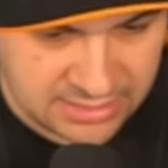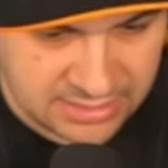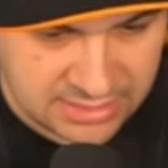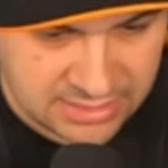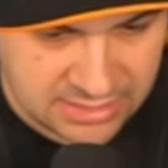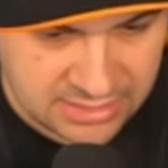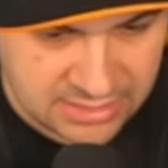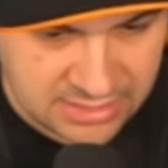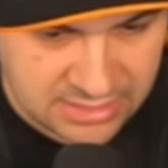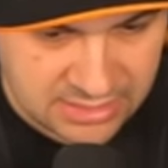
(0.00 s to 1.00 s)

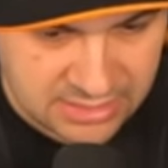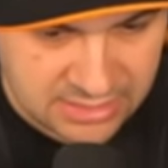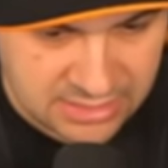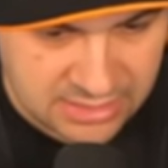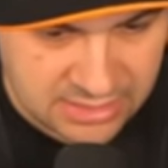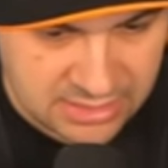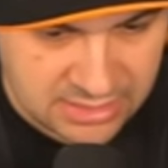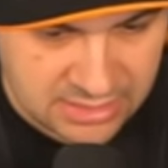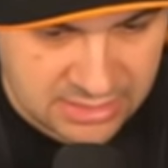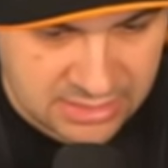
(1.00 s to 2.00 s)

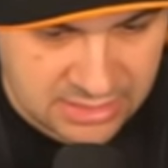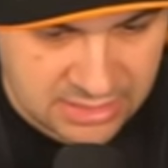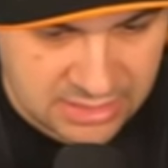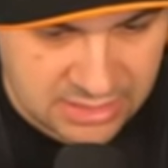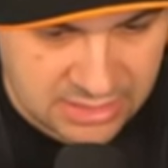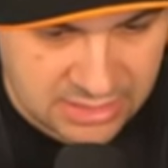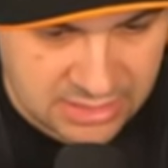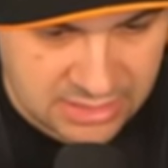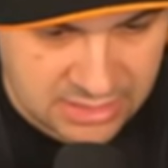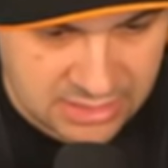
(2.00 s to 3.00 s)

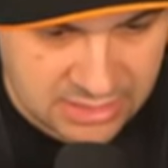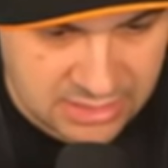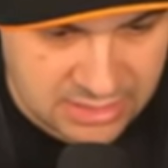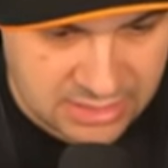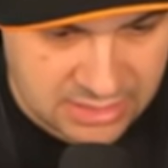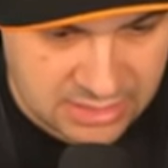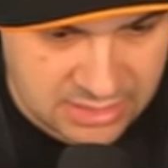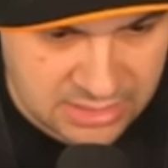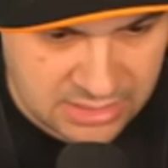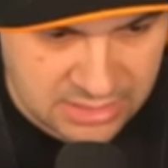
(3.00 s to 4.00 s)

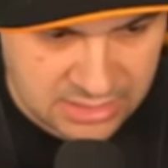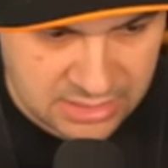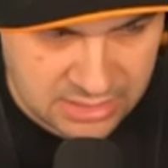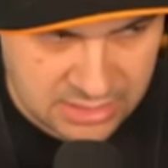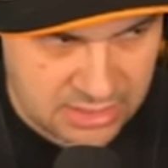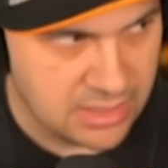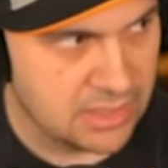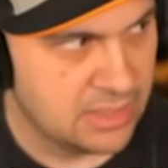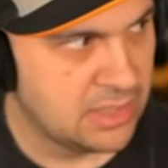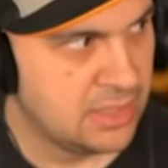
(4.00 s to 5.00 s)

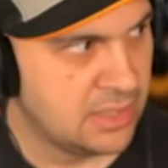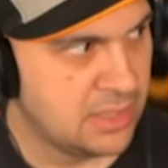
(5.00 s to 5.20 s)
Nobody speaks.